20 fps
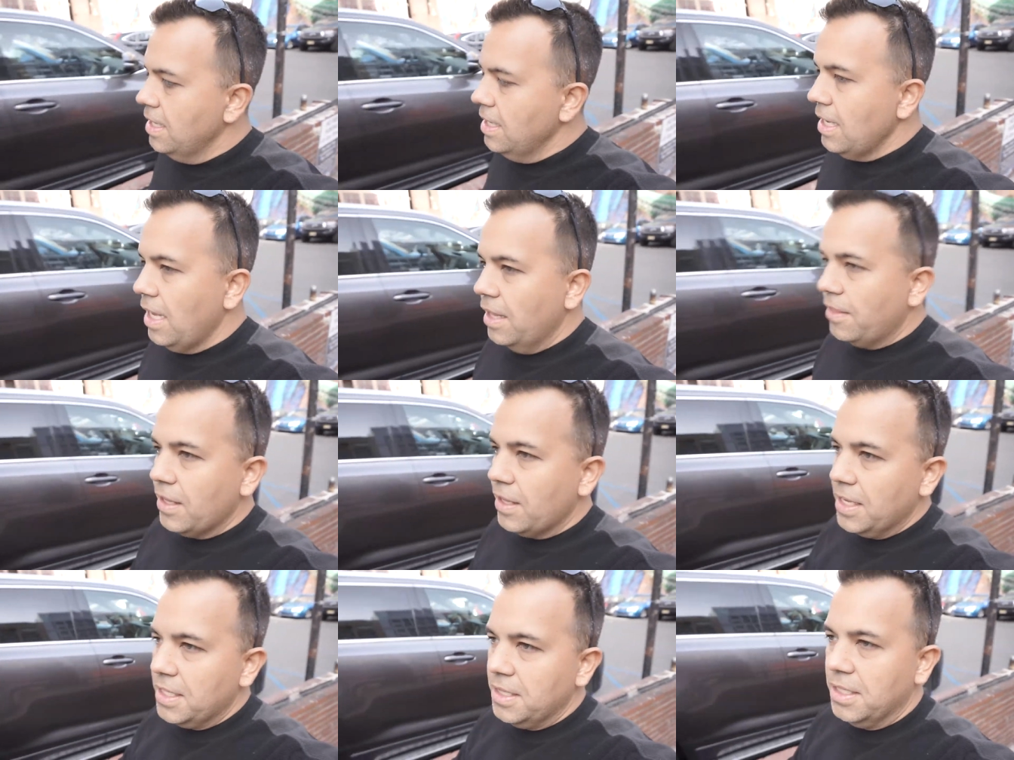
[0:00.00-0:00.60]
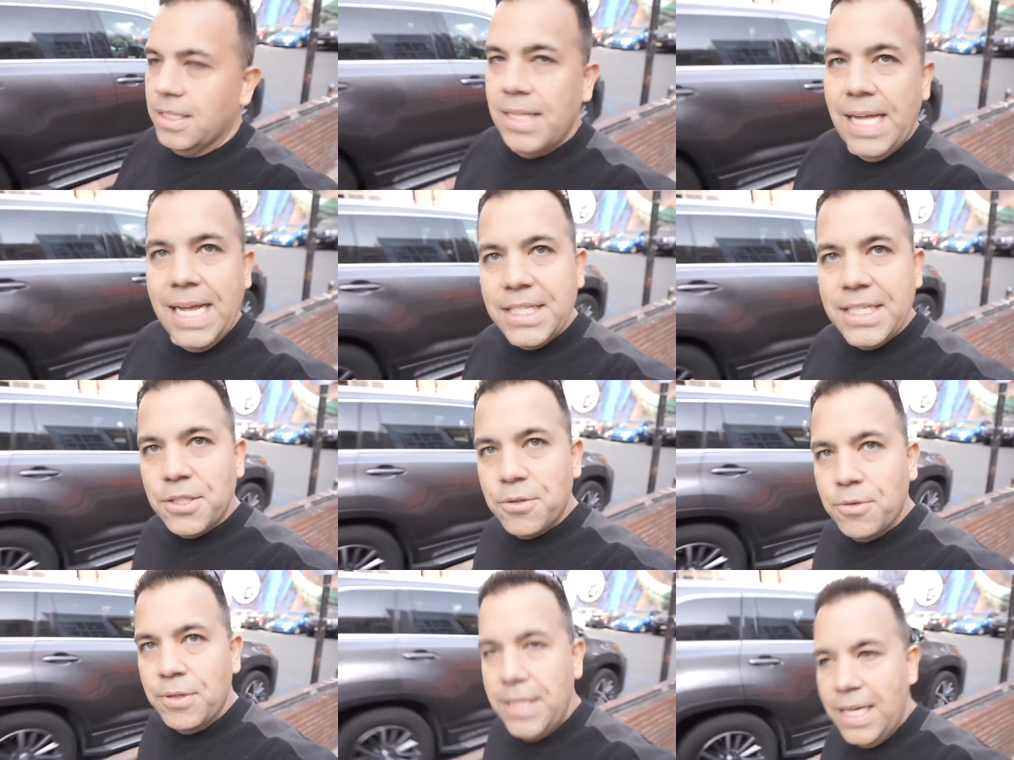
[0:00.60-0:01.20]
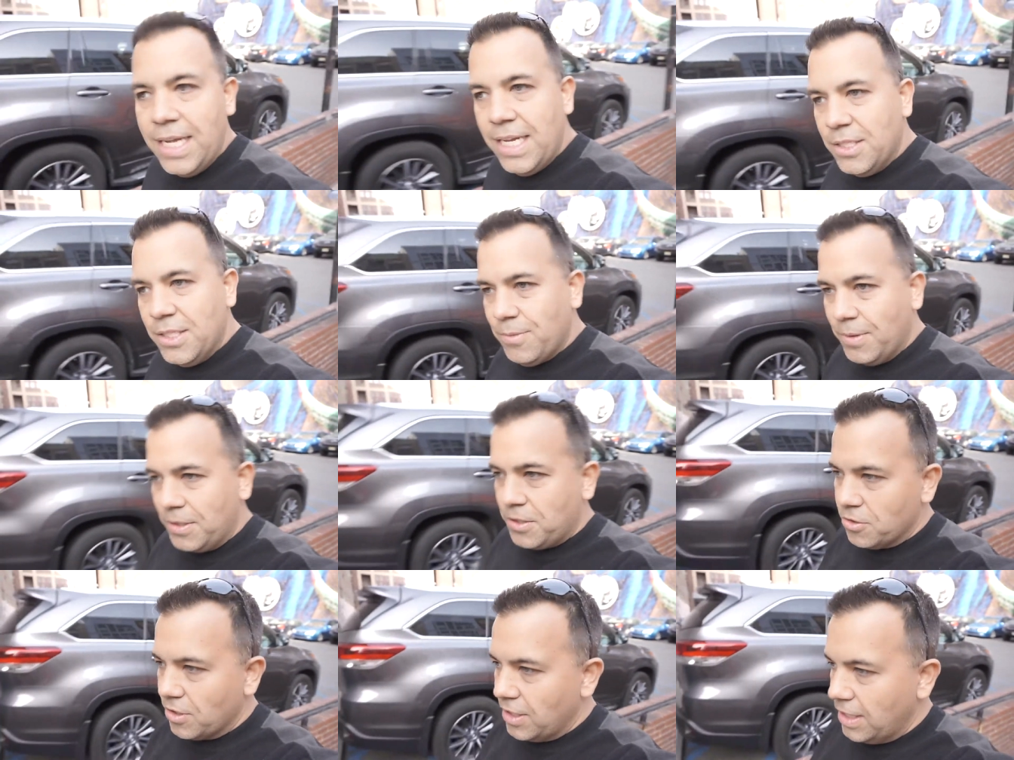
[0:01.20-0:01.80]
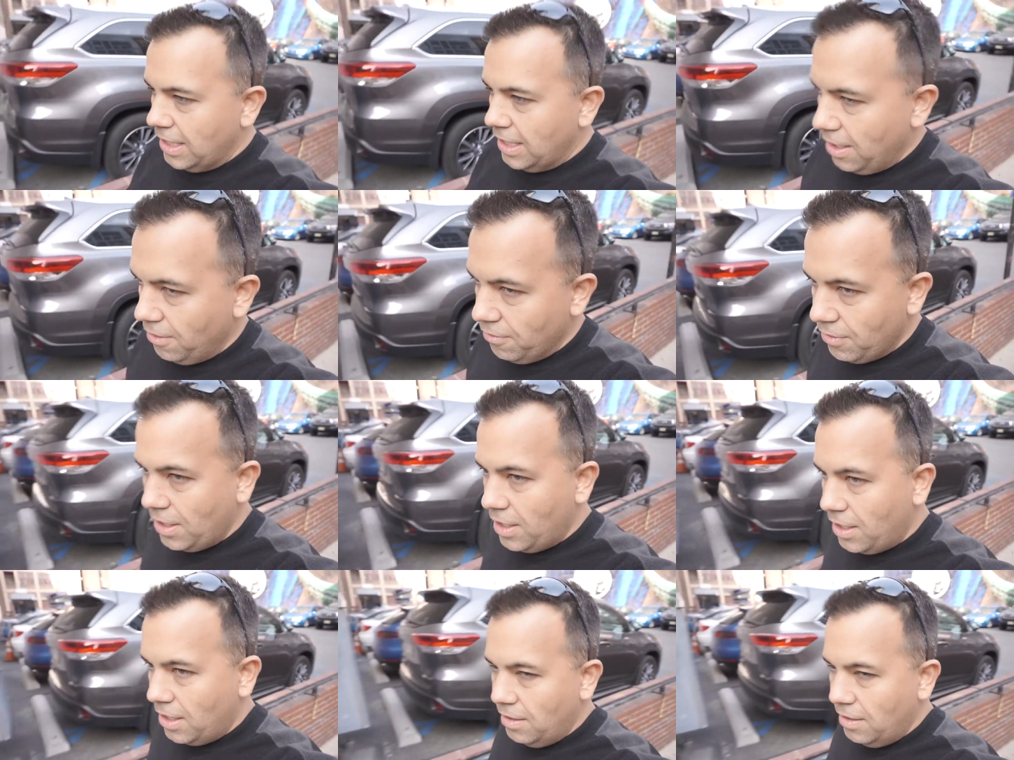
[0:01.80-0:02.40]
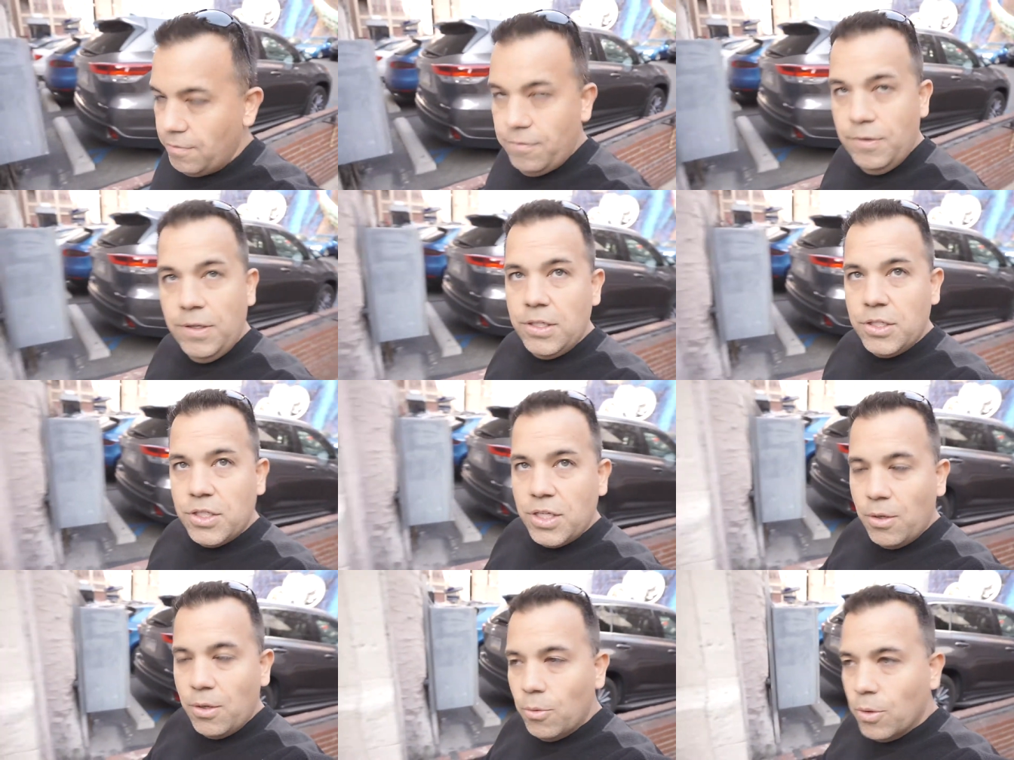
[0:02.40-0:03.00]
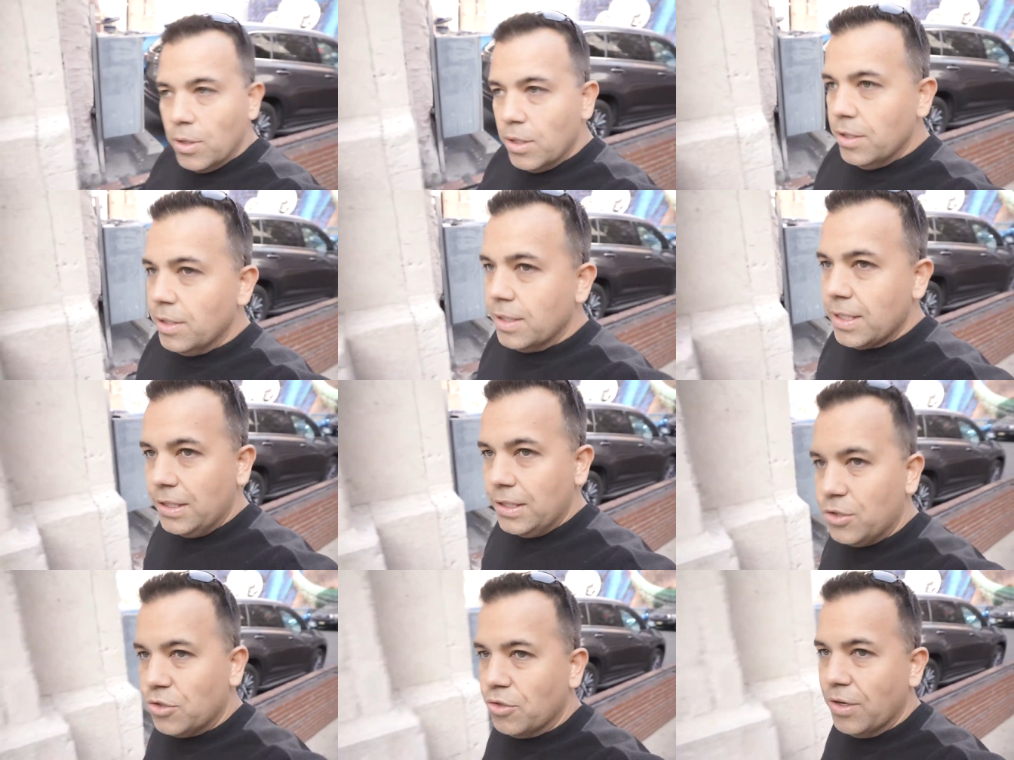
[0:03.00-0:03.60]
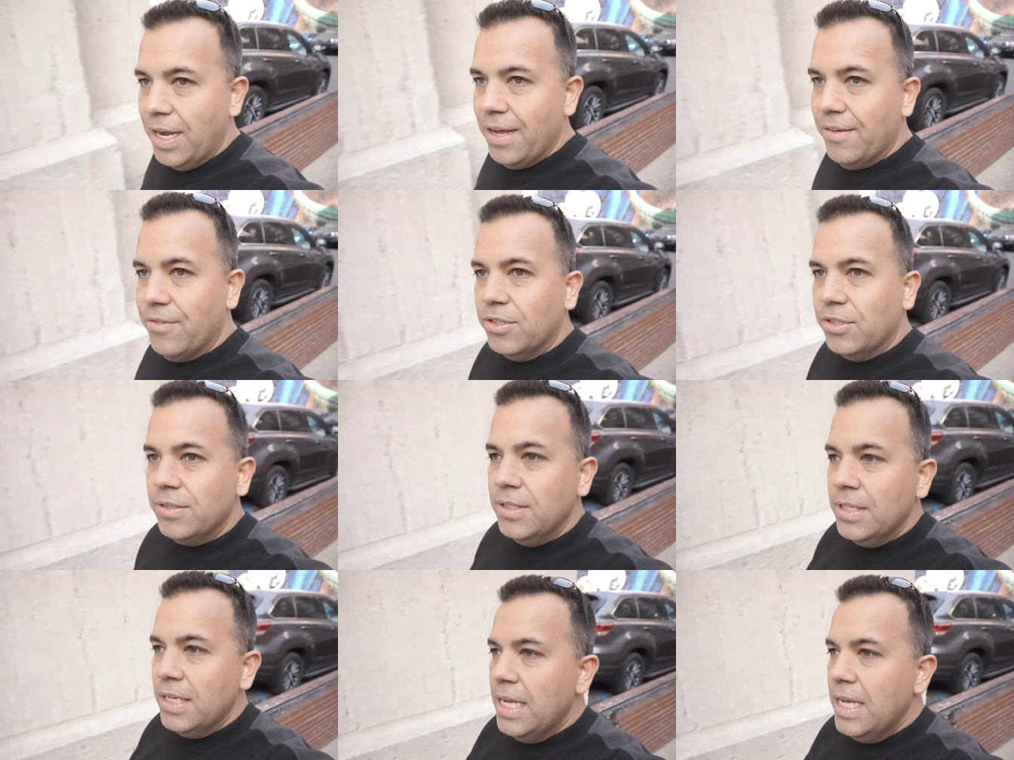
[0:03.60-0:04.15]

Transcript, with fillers: I think in the last 3 days with trying to get ready and finishing work and travel,